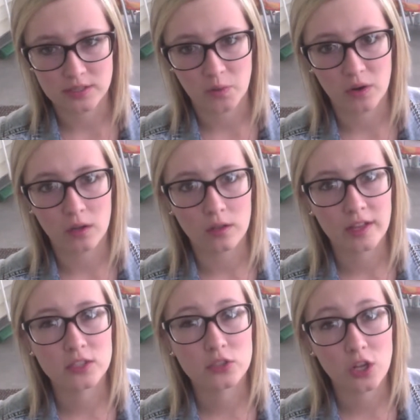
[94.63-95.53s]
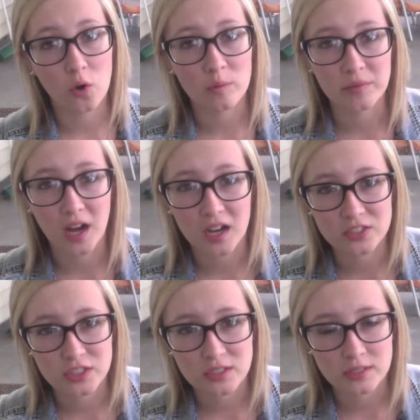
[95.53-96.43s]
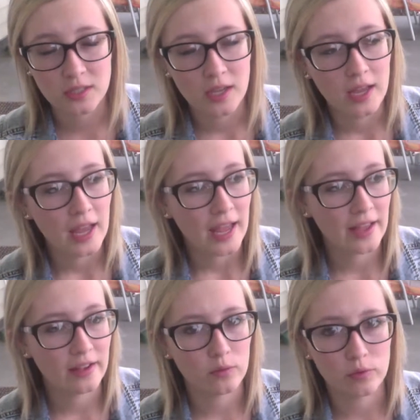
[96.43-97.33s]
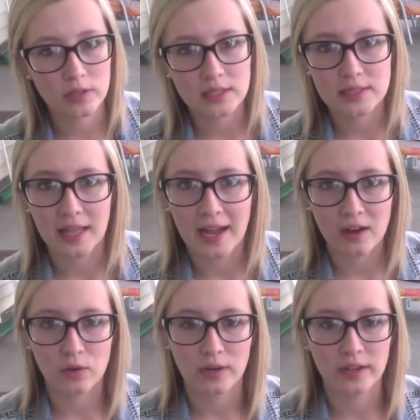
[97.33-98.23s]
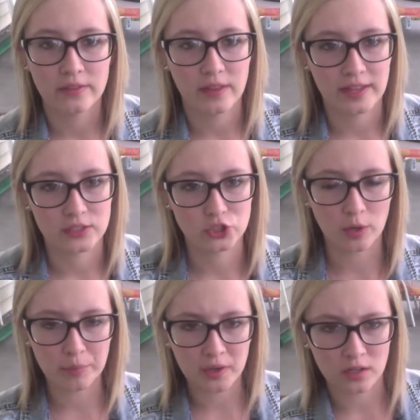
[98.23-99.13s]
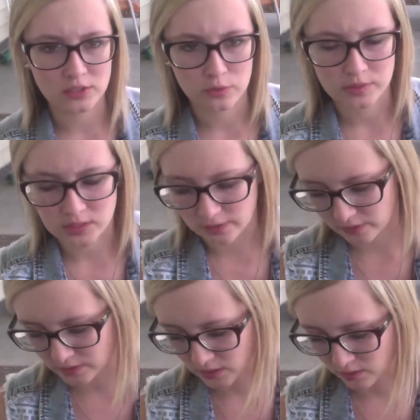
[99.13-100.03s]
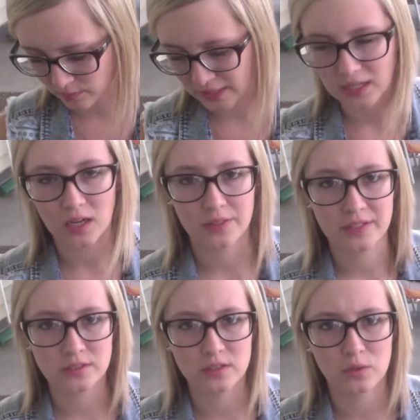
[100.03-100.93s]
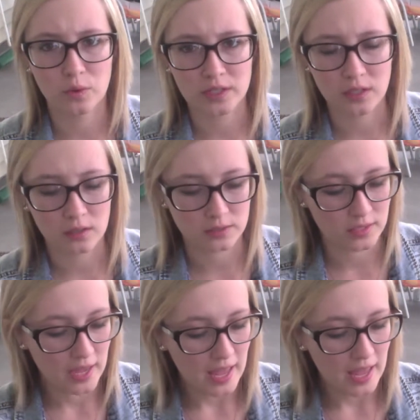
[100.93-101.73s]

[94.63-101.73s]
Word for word: They were all like so obnoxious and really loud and like jumping on you and stuff. I was like, these are annoying dogs.